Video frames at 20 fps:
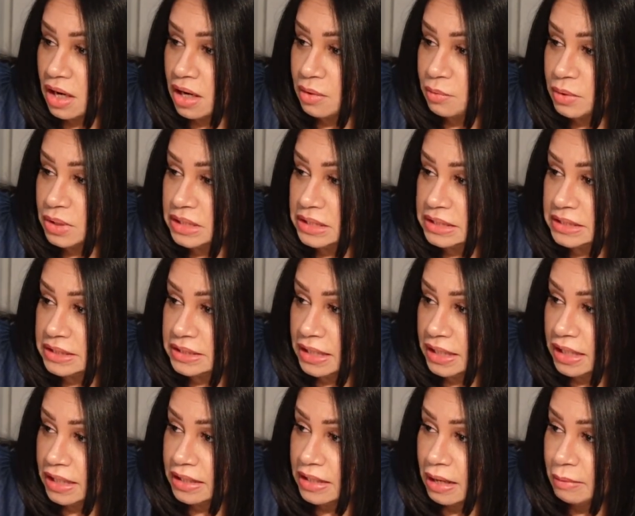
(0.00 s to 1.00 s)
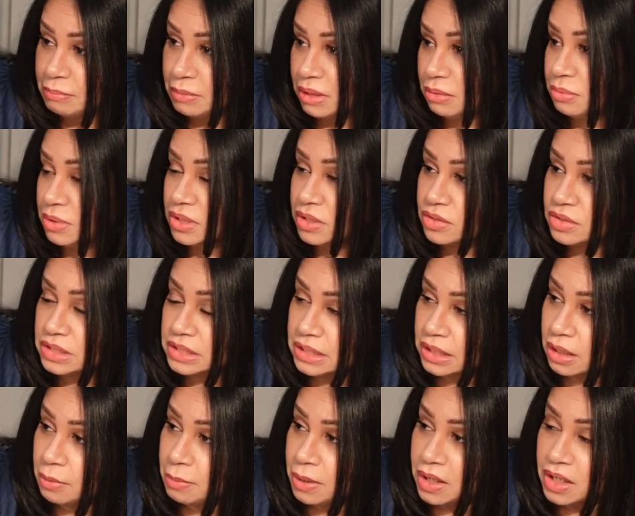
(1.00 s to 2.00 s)
I would say that maybe there's
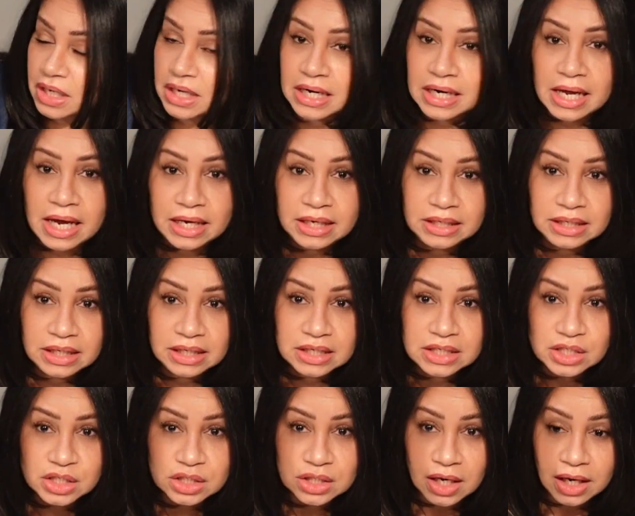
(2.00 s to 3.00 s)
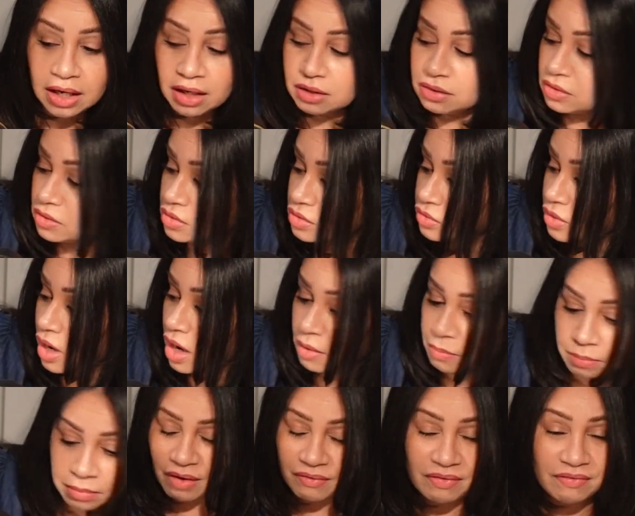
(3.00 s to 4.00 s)
like about a 9-inch handle
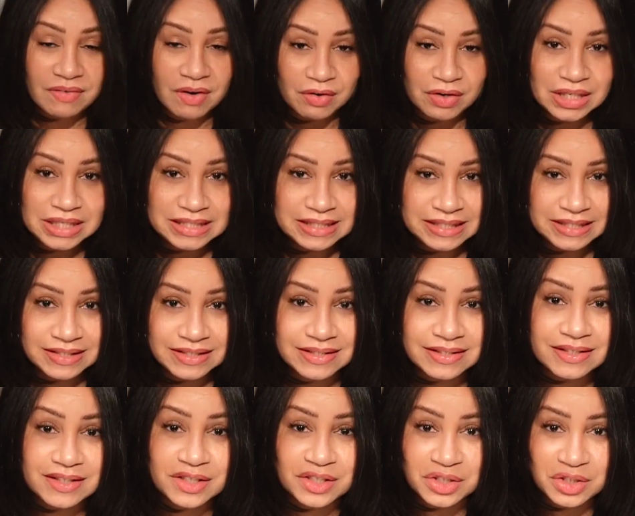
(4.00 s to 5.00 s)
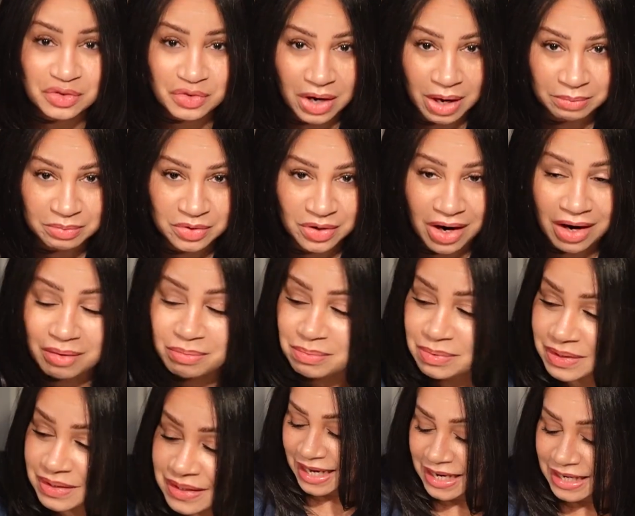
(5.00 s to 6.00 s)
drop. You have a very decent strap
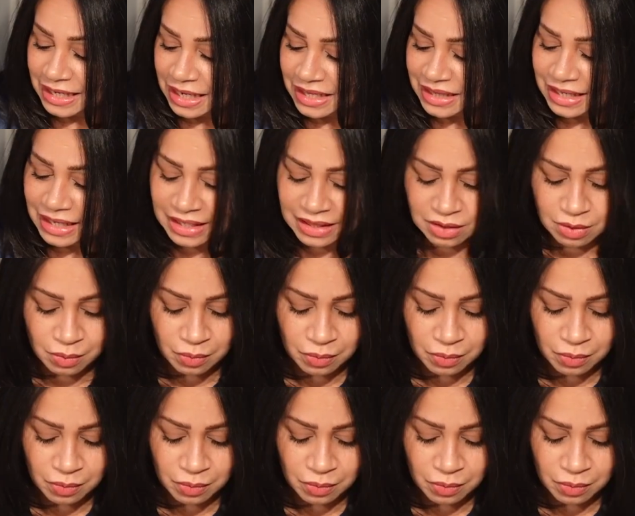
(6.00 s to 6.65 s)
drop, and I think the